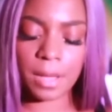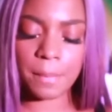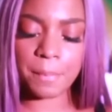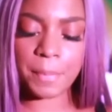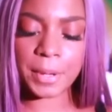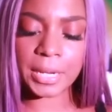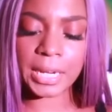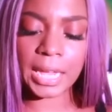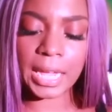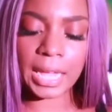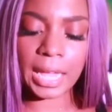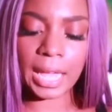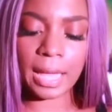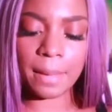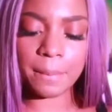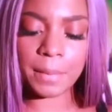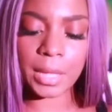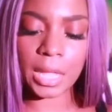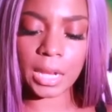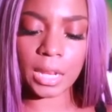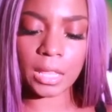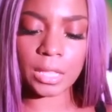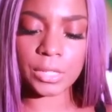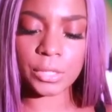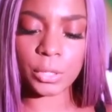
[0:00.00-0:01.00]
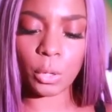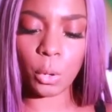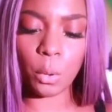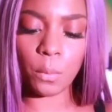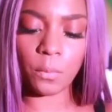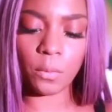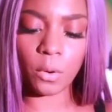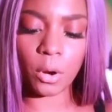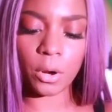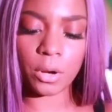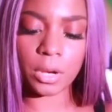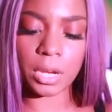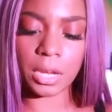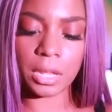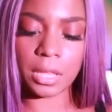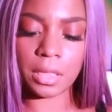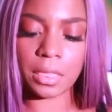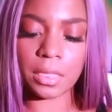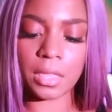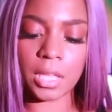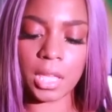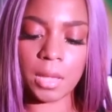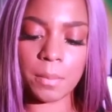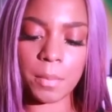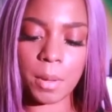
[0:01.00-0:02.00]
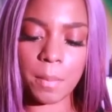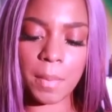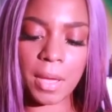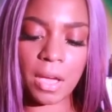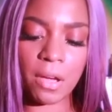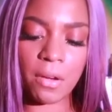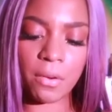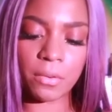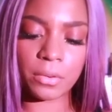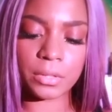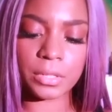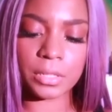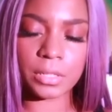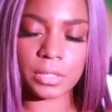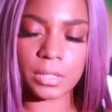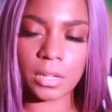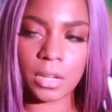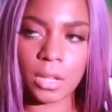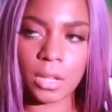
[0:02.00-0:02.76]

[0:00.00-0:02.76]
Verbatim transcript: but I am getting this overarching theme about